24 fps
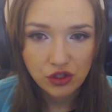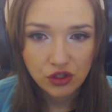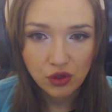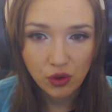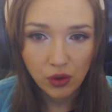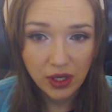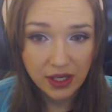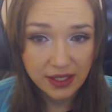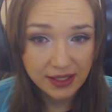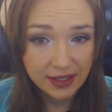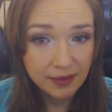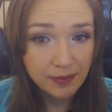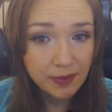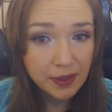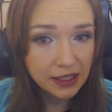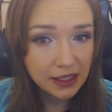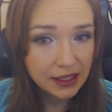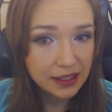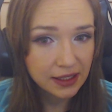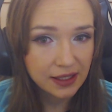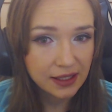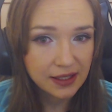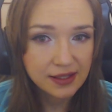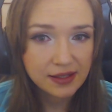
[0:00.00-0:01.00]
So his
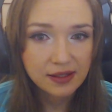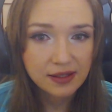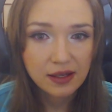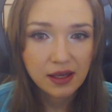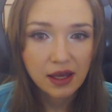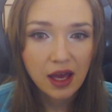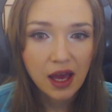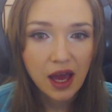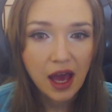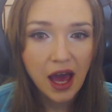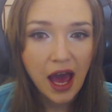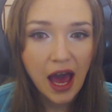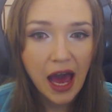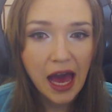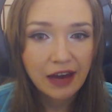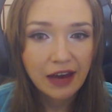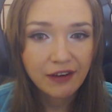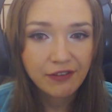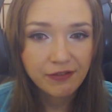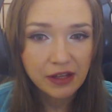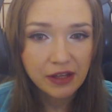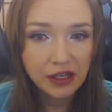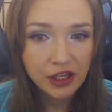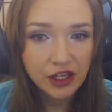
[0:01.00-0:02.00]
abilities.
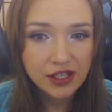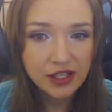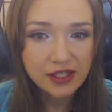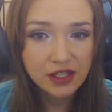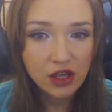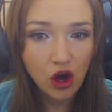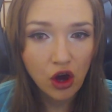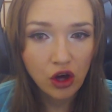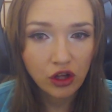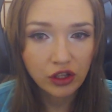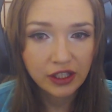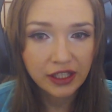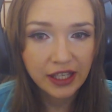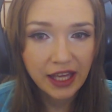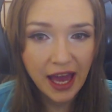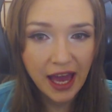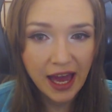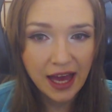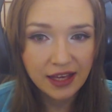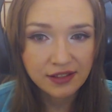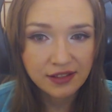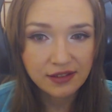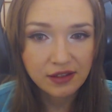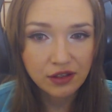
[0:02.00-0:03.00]
Aphelios only
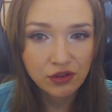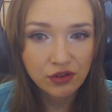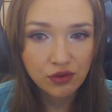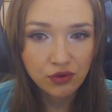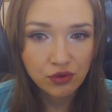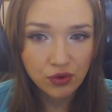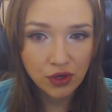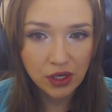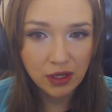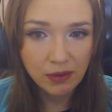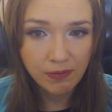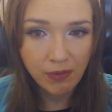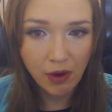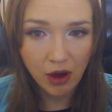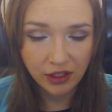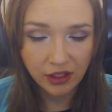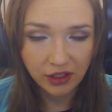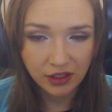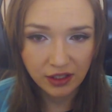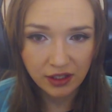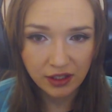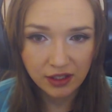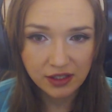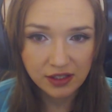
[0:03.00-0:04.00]
has 3
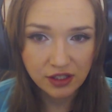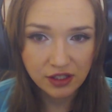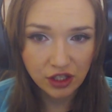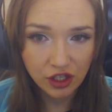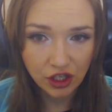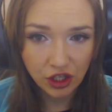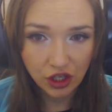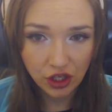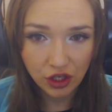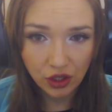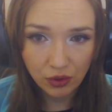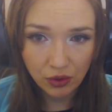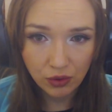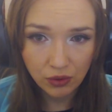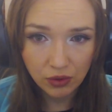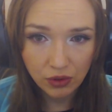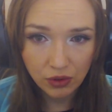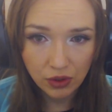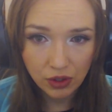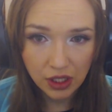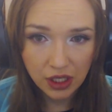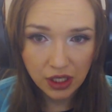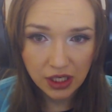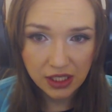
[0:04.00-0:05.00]
buttons: Q,
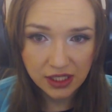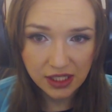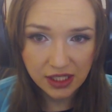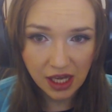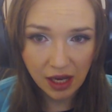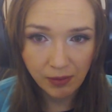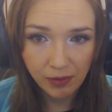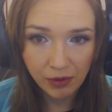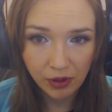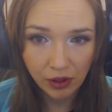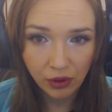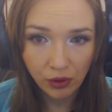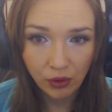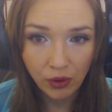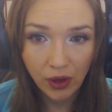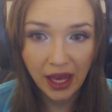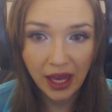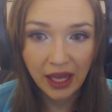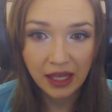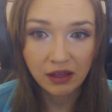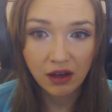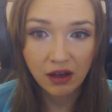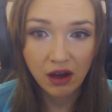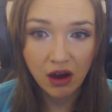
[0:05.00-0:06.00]
W,
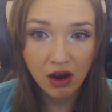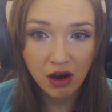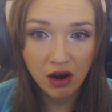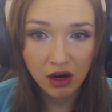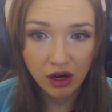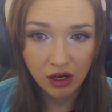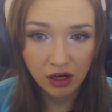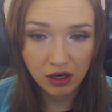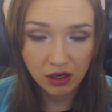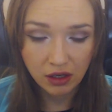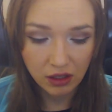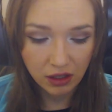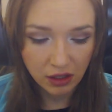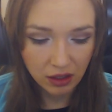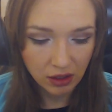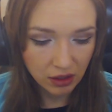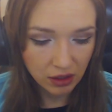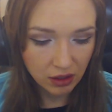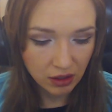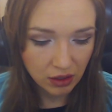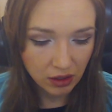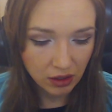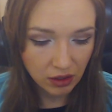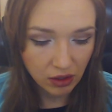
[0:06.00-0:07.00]
and R.
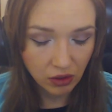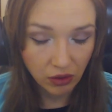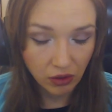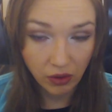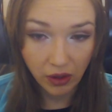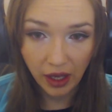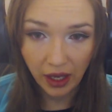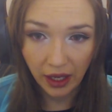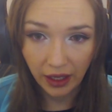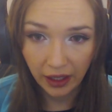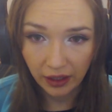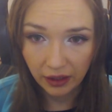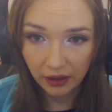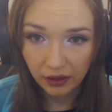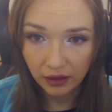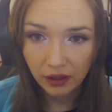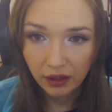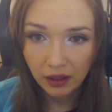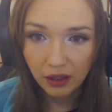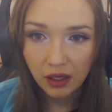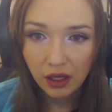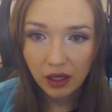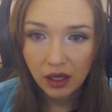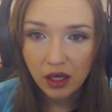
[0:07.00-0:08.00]
Okay.
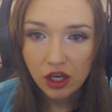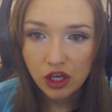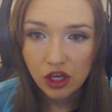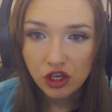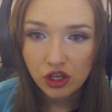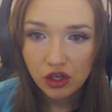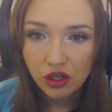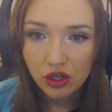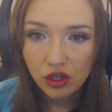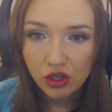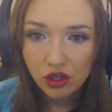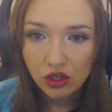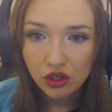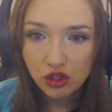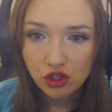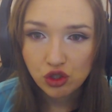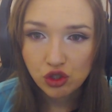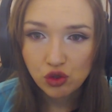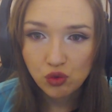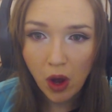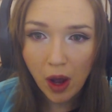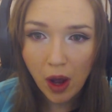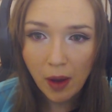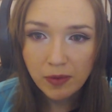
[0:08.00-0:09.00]

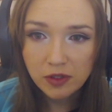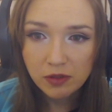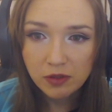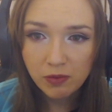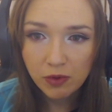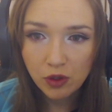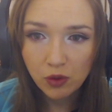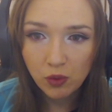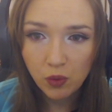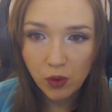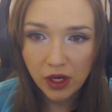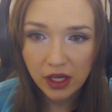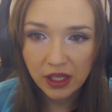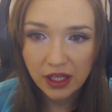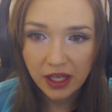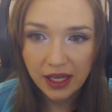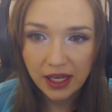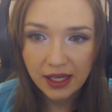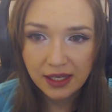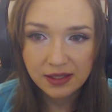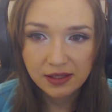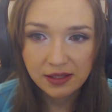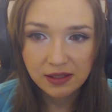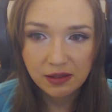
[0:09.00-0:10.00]
Swaps between
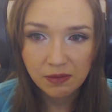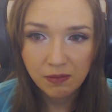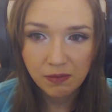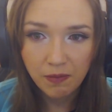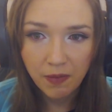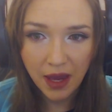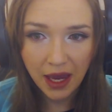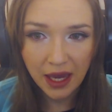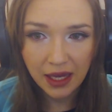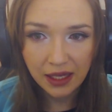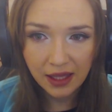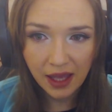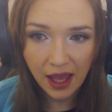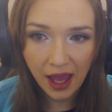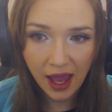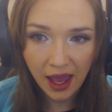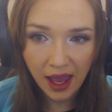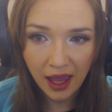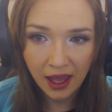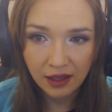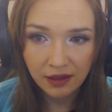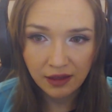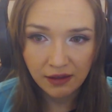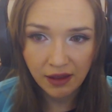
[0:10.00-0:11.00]
his main
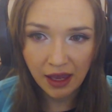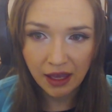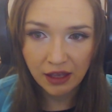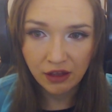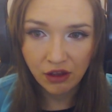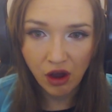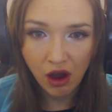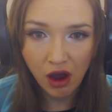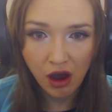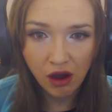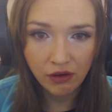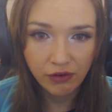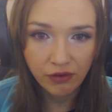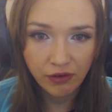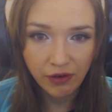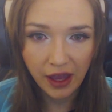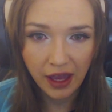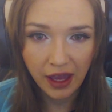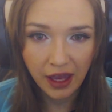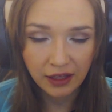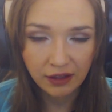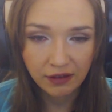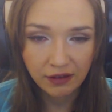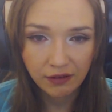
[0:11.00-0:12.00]
hand and
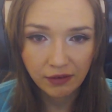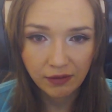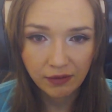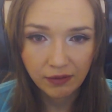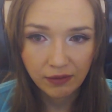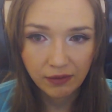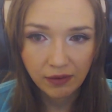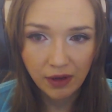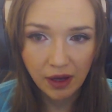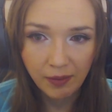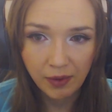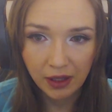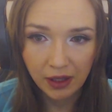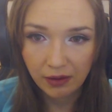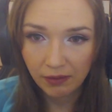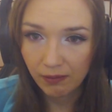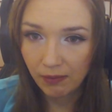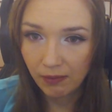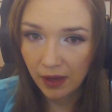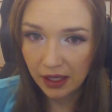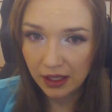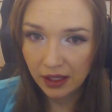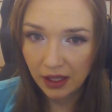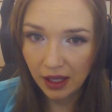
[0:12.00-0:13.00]
offhand,
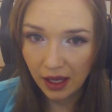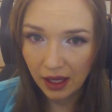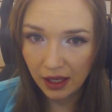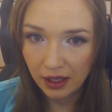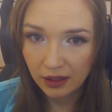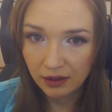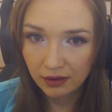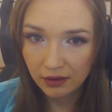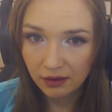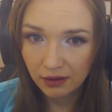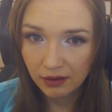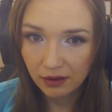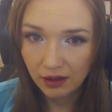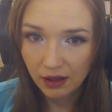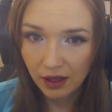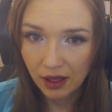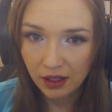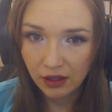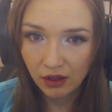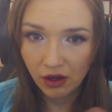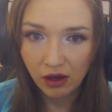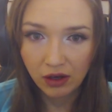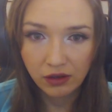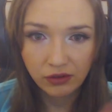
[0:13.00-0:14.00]
main hand
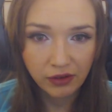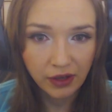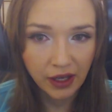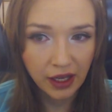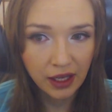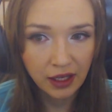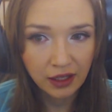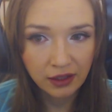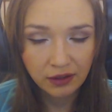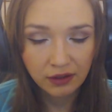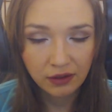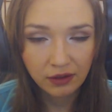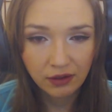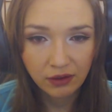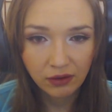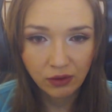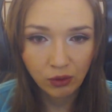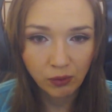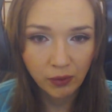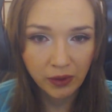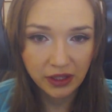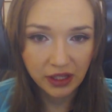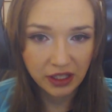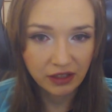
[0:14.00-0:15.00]
and offhand
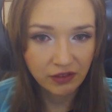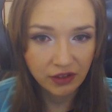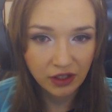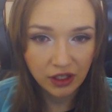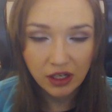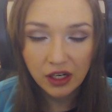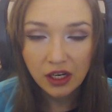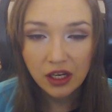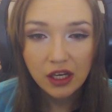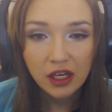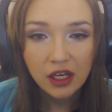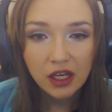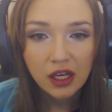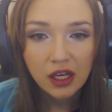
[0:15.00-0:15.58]
or whatever